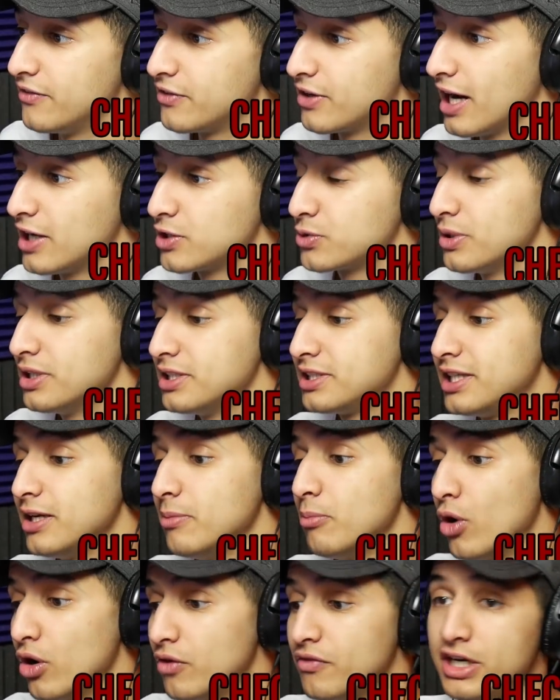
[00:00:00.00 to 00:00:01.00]
If you guys want to
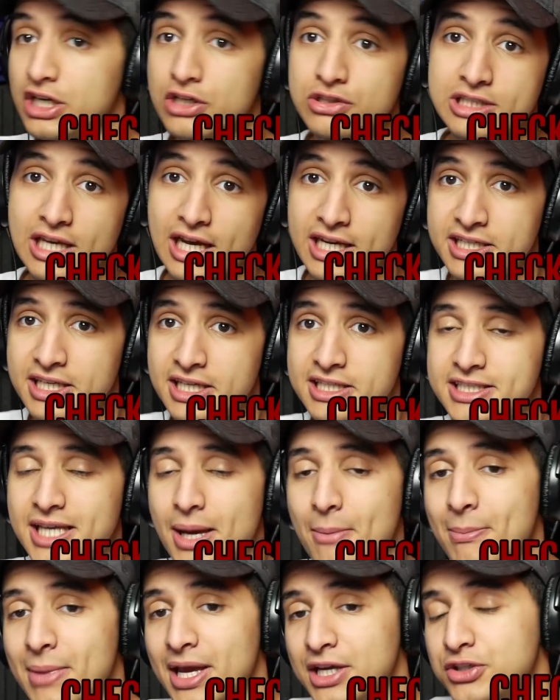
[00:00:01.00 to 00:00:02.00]
see more videos like this,
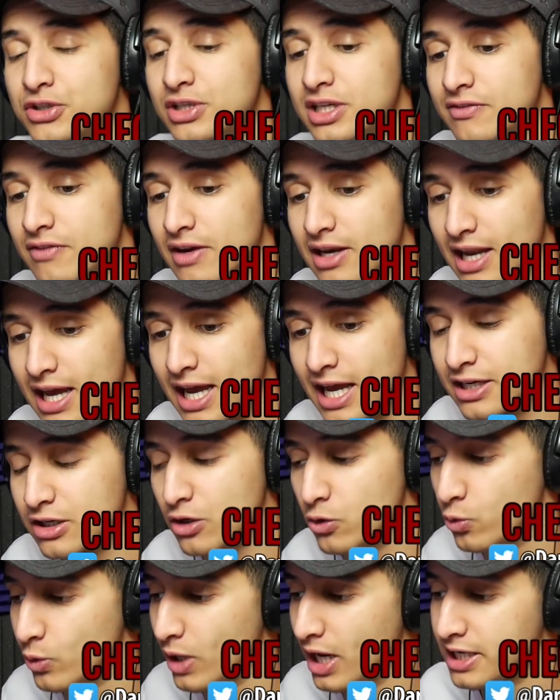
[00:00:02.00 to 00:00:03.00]
make sure you leave a
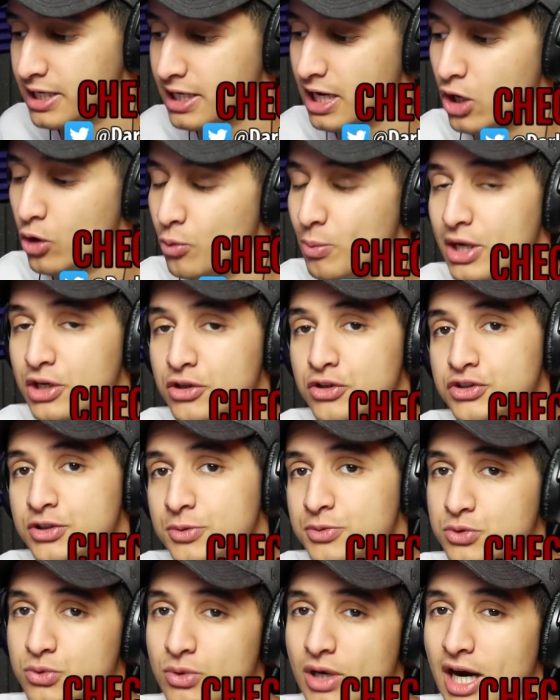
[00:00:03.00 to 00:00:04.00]
like right now. Make sure you
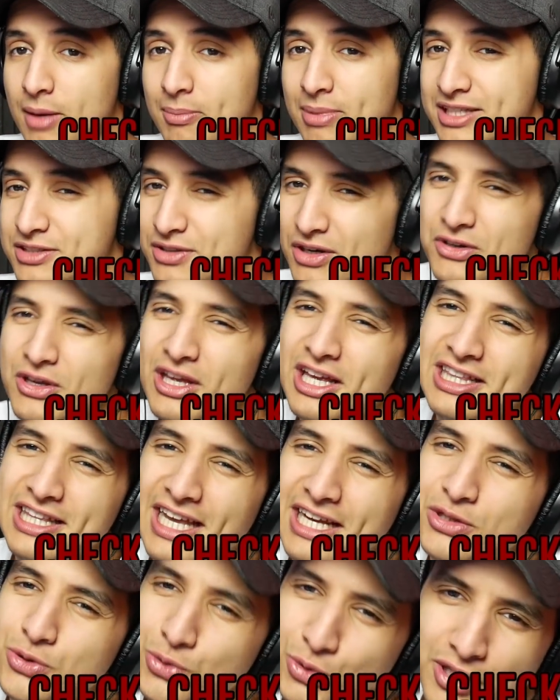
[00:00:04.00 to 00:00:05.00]
subscribe. Let's try to hit
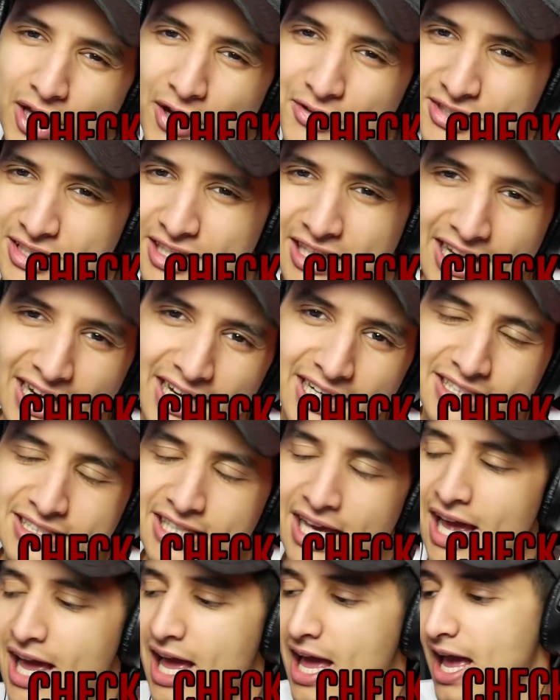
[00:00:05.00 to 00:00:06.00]
like 2000
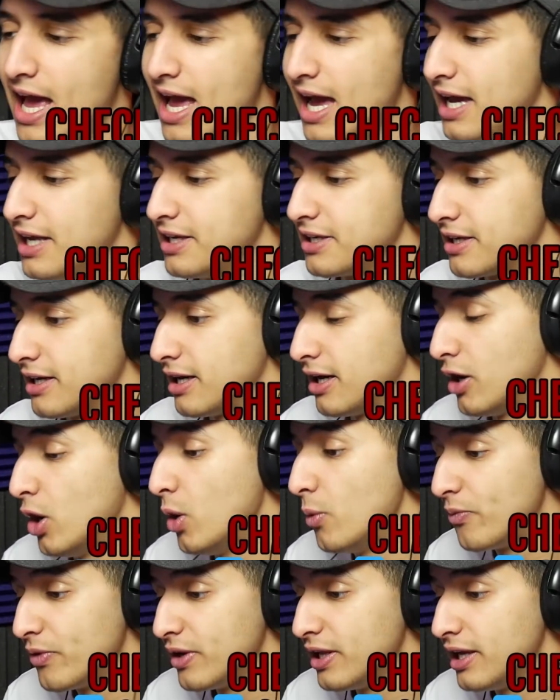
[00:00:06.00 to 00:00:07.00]
likes. And uh,
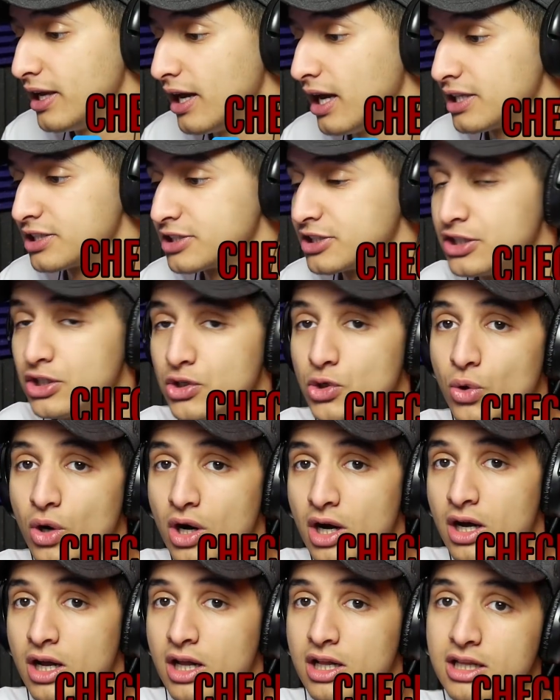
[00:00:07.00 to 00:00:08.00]
hopefully I'll see you
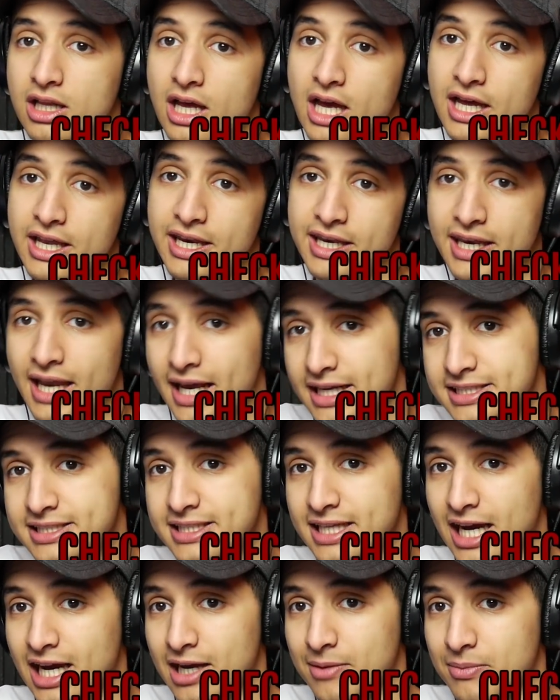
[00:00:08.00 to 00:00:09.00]
all next
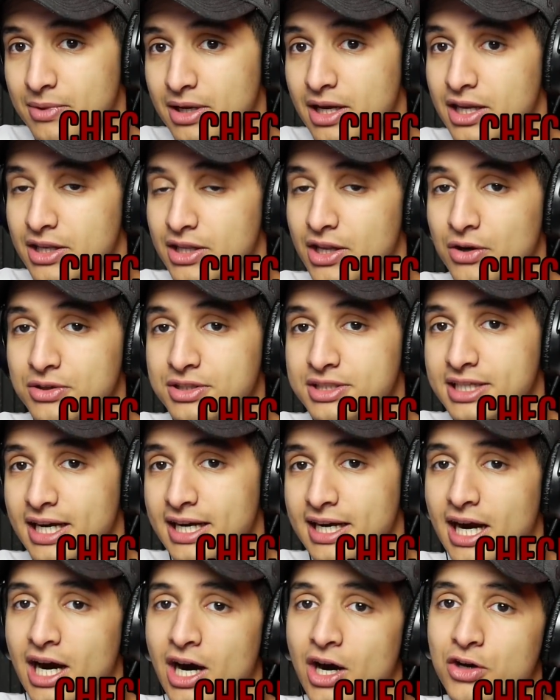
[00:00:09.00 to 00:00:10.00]
time. Now
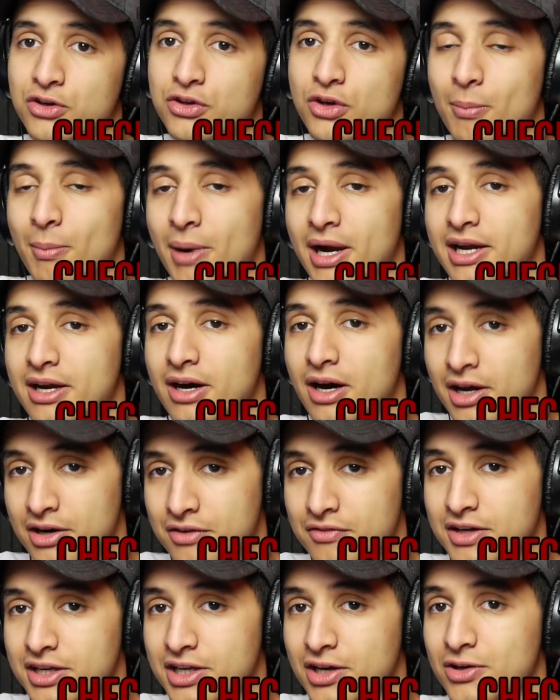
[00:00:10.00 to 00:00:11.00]
check out my
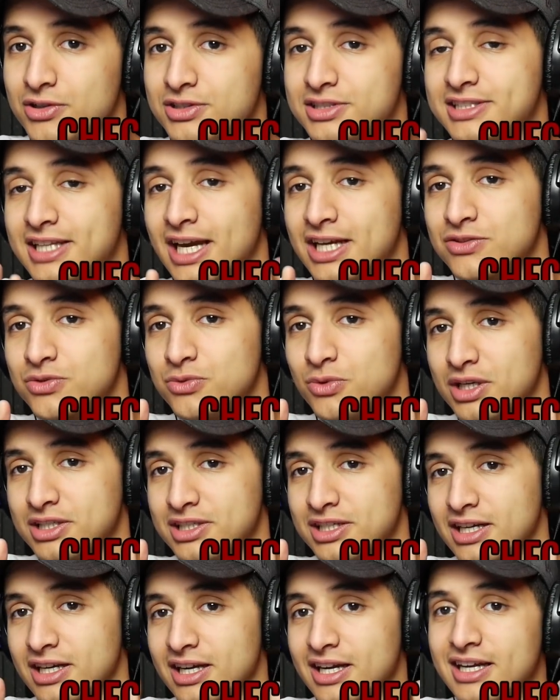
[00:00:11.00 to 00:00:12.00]
other videos. Thanks for
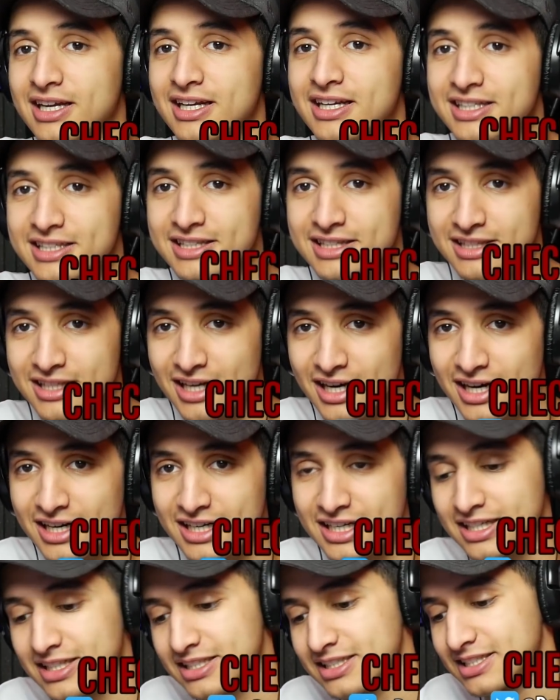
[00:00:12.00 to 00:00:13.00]
watching.
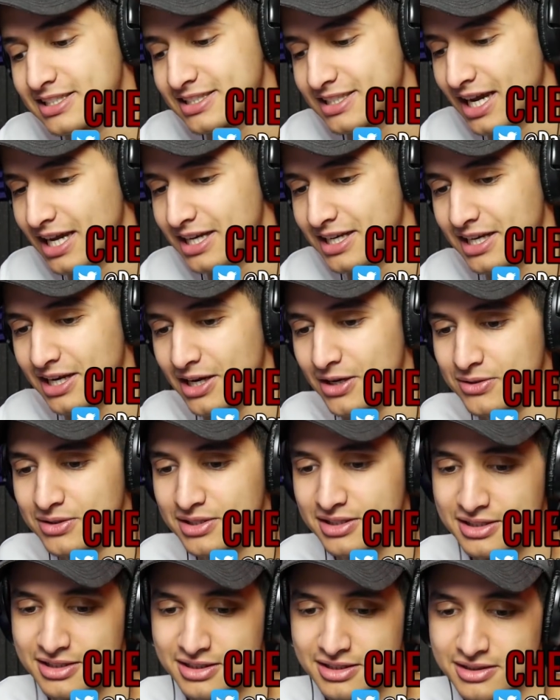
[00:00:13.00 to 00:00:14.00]
Dark signing out.